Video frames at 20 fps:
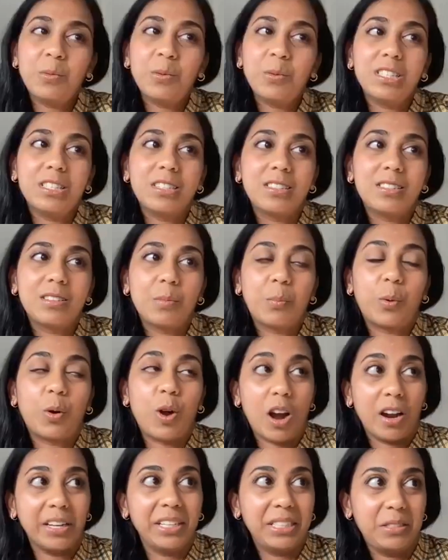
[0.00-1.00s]
was
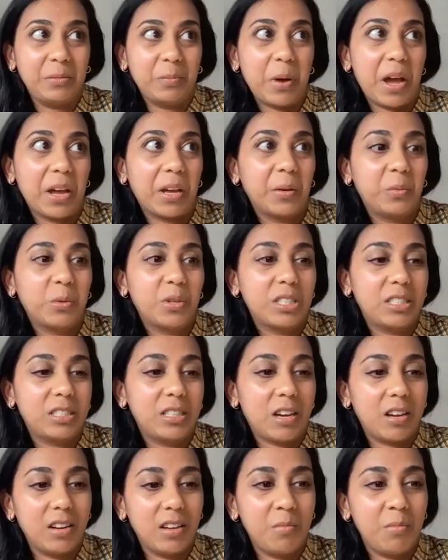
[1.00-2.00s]
surprised by was
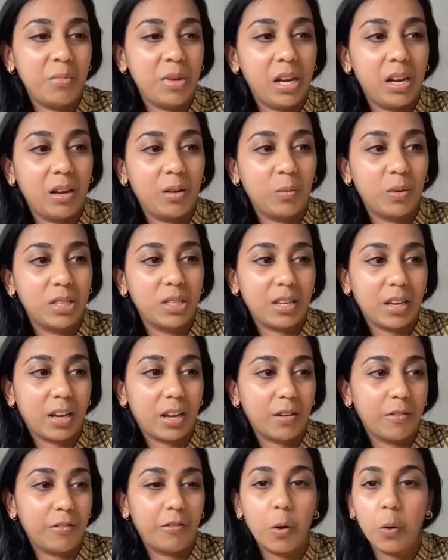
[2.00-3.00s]
that Amina was
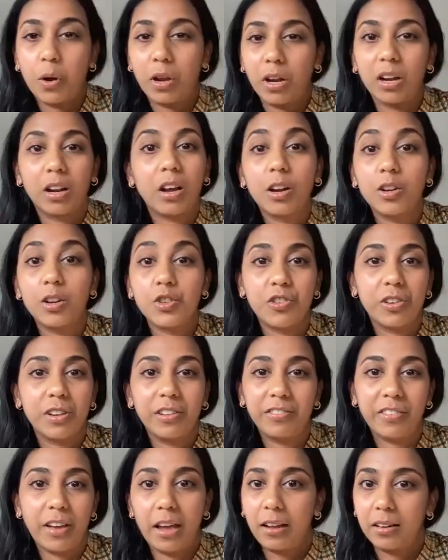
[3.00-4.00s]
like a folk and country
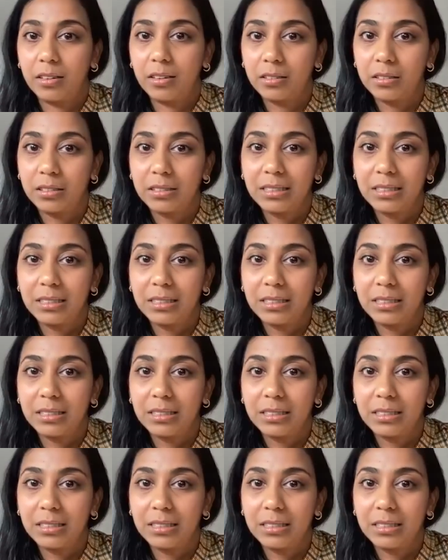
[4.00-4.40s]
fan.